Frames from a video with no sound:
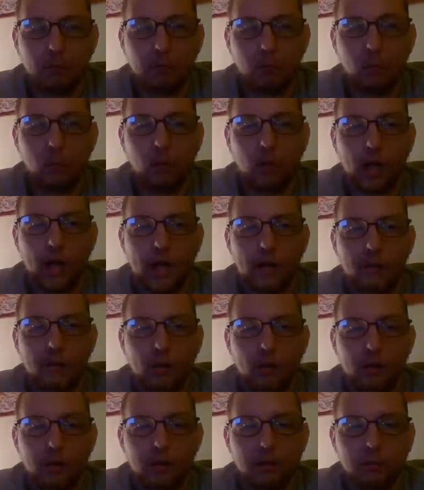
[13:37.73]
more
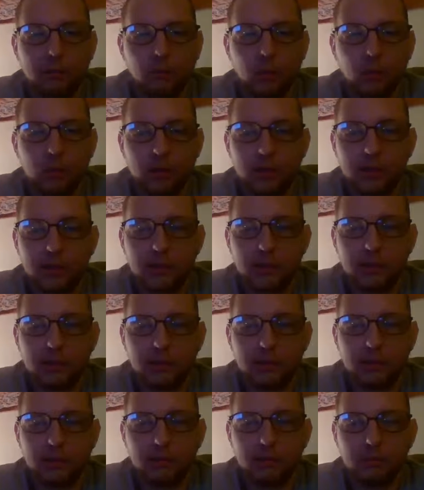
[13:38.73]
eyeballs and more
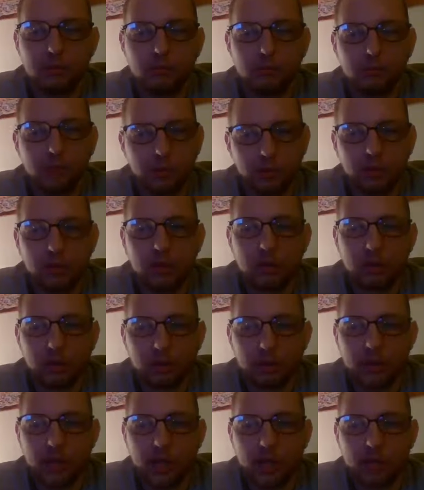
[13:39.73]
attention,
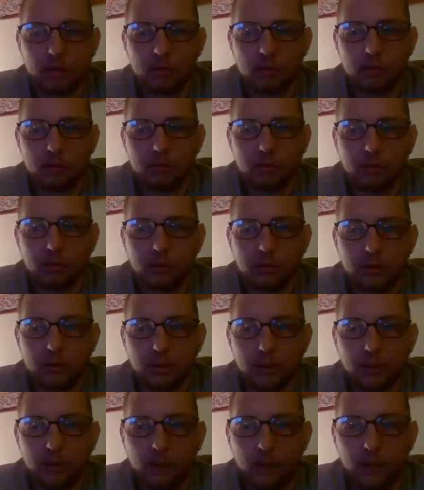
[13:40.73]
yeah.
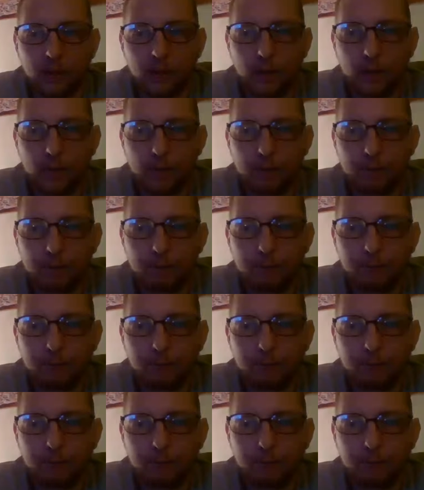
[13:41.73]
Um